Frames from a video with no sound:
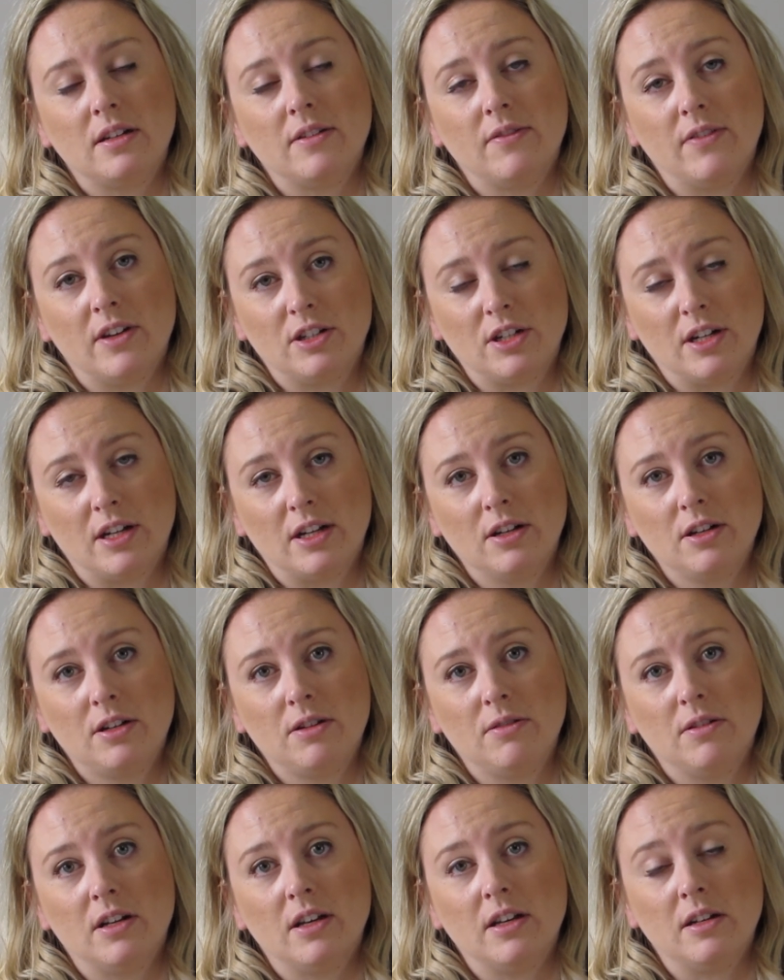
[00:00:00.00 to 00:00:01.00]
Division
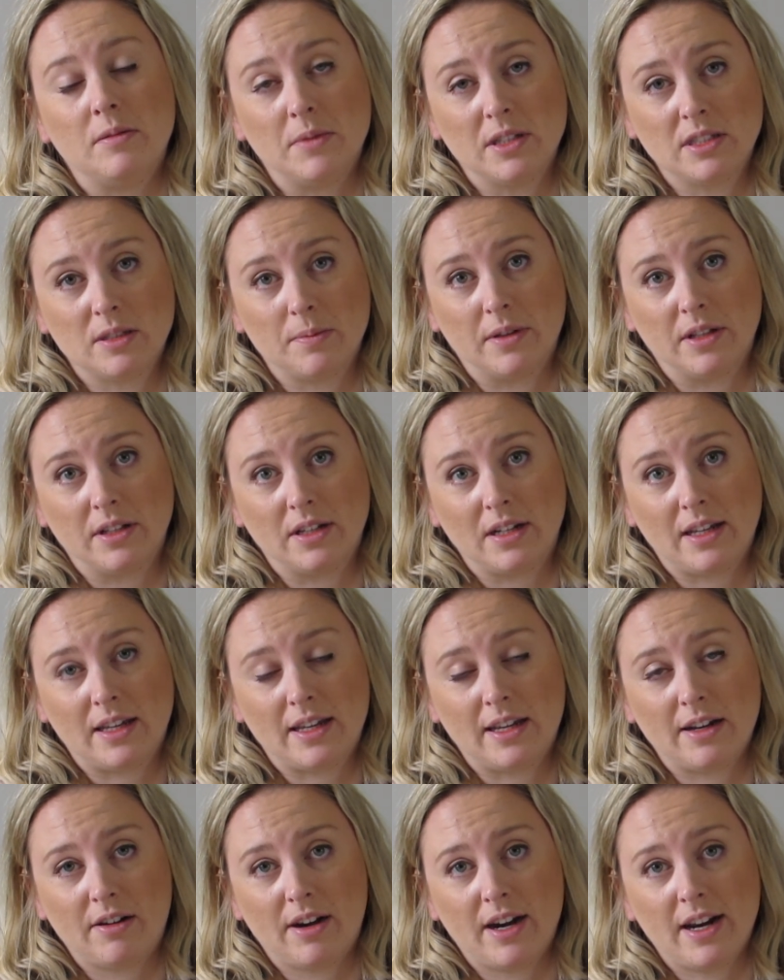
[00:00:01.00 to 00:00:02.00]
to an admissibility
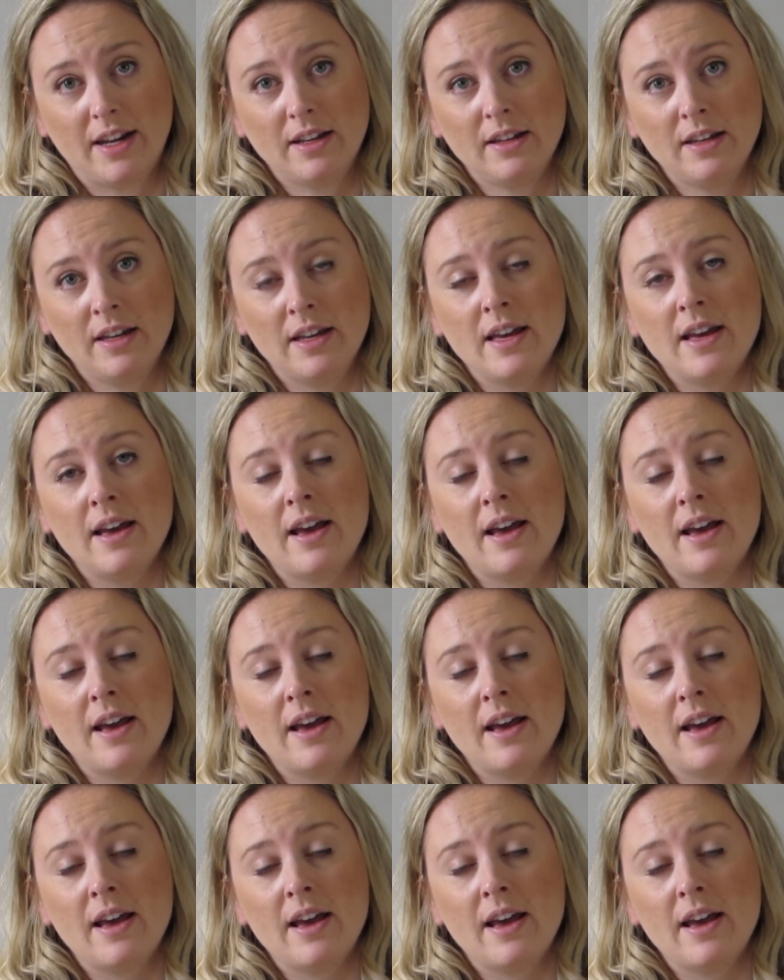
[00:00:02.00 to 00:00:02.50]
hearing,